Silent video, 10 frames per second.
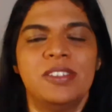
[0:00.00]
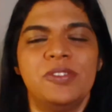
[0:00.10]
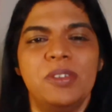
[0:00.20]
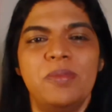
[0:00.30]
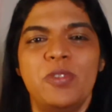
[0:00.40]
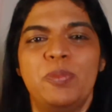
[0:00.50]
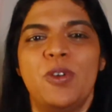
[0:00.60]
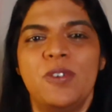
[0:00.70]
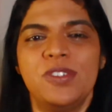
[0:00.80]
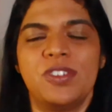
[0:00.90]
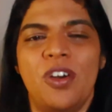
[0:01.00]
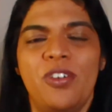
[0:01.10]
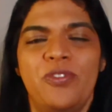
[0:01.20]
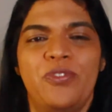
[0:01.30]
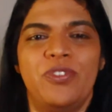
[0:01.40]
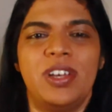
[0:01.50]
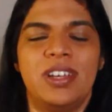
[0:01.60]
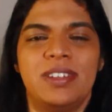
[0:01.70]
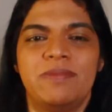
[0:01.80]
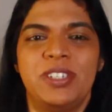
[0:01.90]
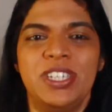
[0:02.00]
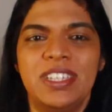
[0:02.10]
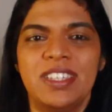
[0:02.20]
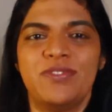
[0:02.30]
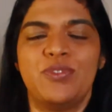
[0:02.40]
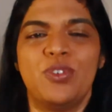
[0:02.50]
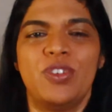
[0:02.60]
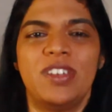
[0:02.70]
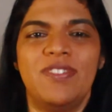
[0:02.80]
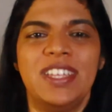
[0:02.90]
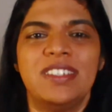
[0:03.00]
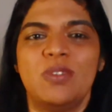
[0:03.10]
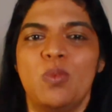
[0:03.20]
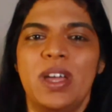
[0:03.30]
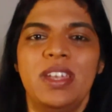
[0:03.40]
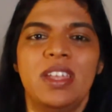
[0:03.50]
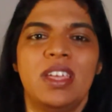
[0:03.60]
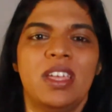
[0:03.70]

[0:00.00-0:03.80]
So some of the pros of shielding for inflation: 1,